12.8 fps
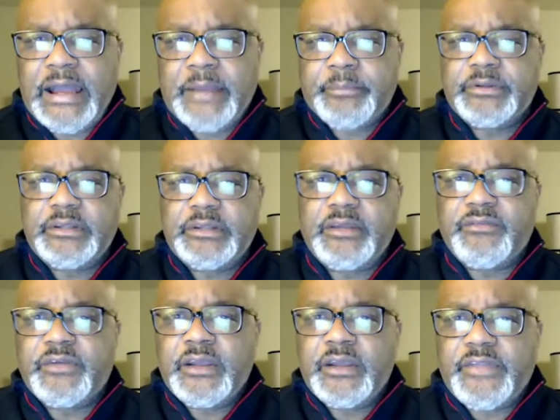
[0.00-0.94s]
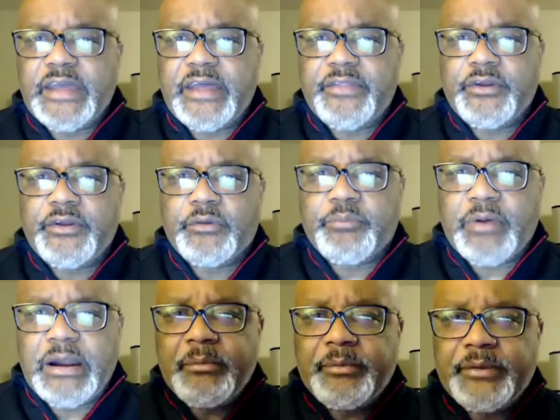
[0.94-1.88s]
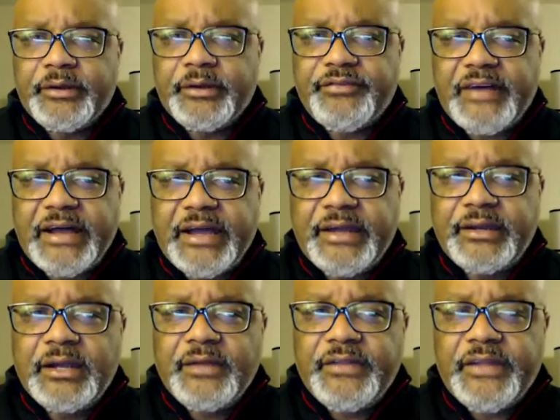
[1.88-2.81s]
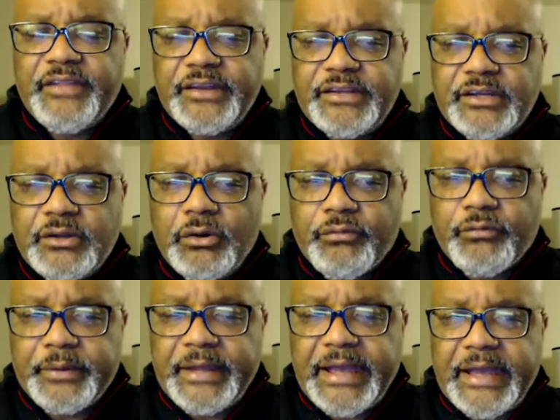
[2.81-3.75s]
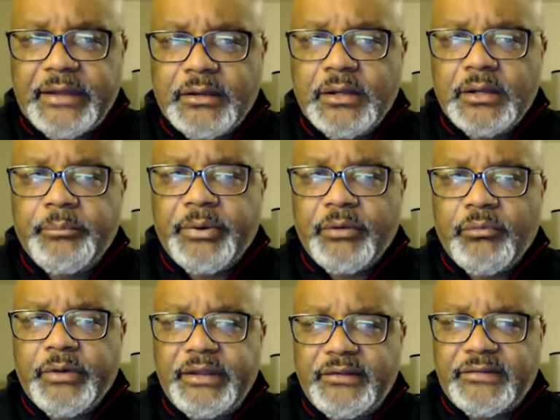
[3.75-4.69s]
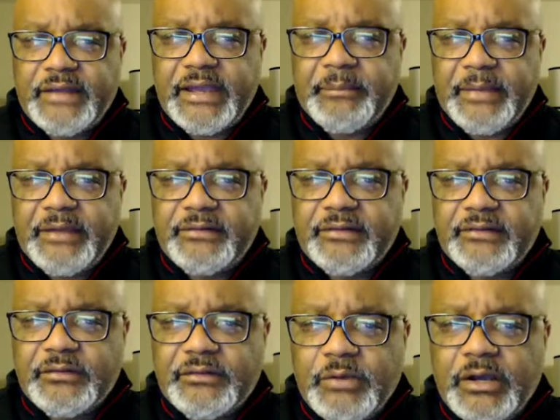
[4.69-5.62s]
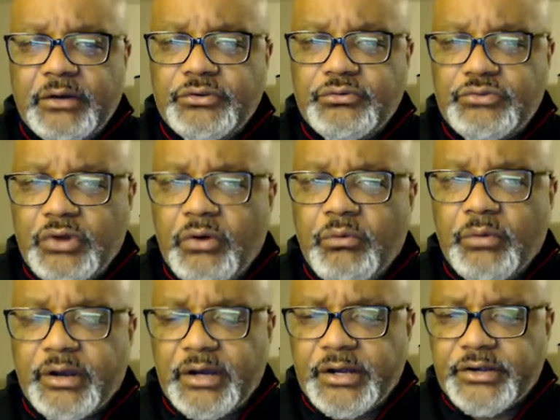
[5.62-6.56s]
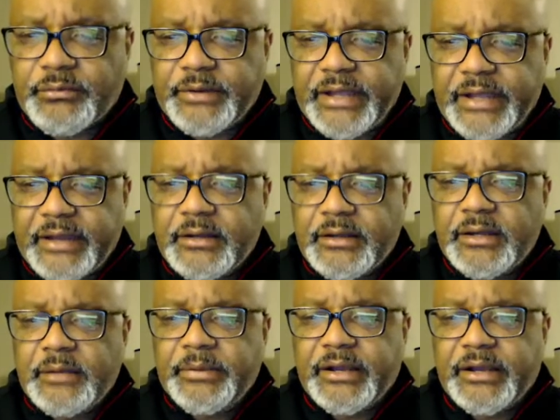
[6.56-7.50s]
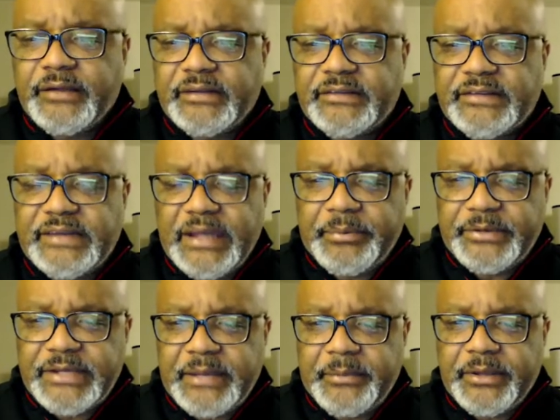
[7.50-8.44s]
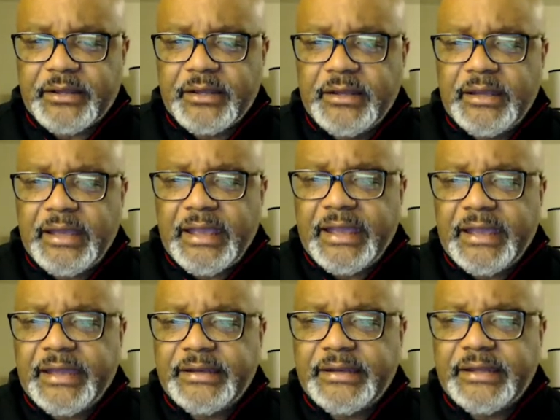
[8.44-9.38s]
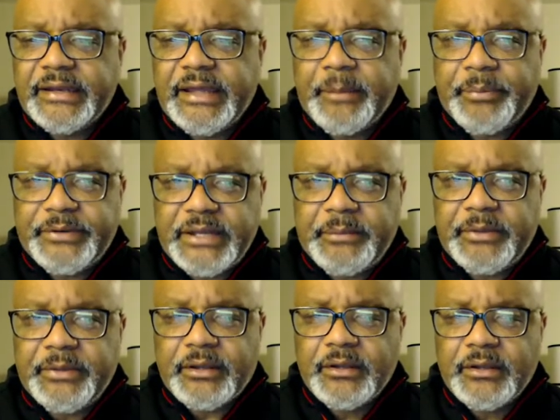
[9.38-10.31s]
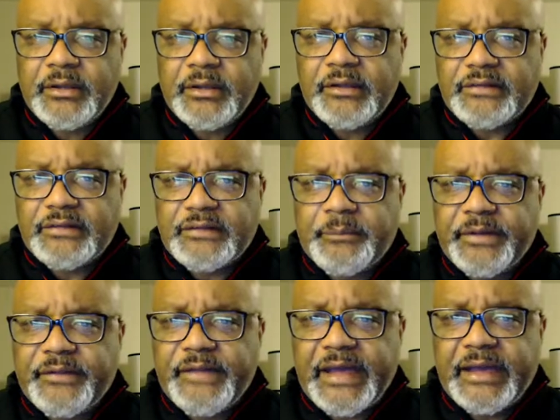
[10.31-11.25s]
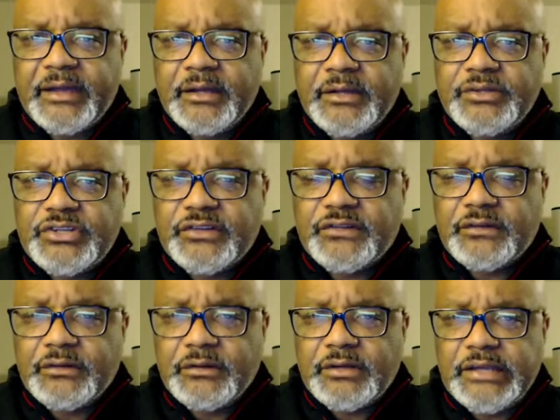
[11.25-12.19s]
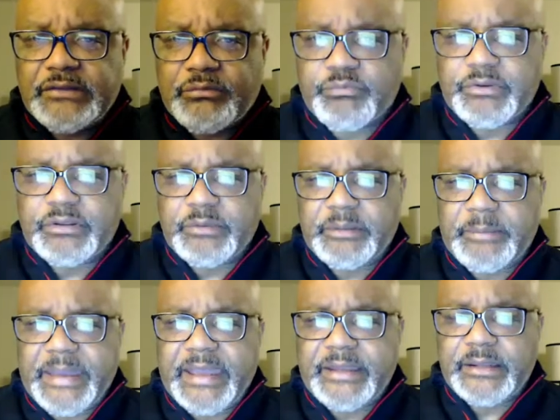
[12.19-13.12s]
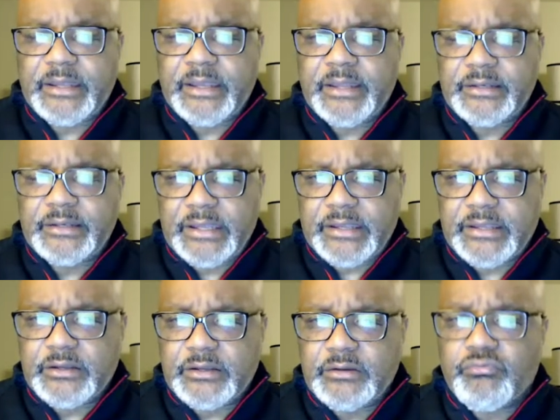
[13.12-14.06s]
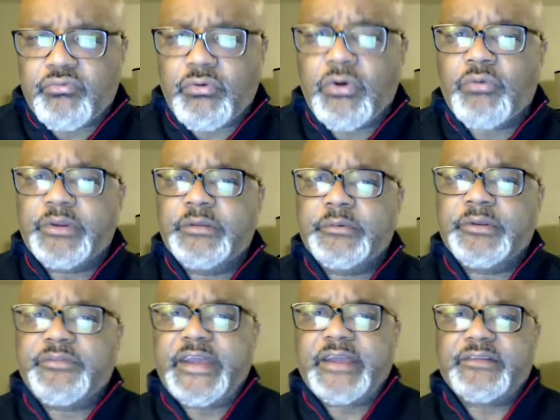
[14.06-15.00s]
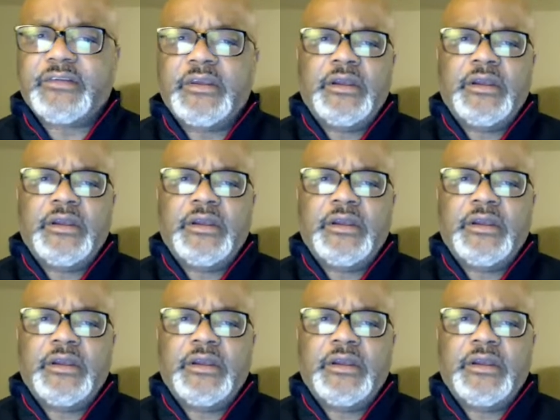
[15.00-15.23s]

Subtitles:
believe that they're probably going to find that they did overreact. But what he's saying makes sense as well. You don't want to underreact because it's an epidemic, and an epidemic is something that just gets really, really bad, and it can grow really, really fast.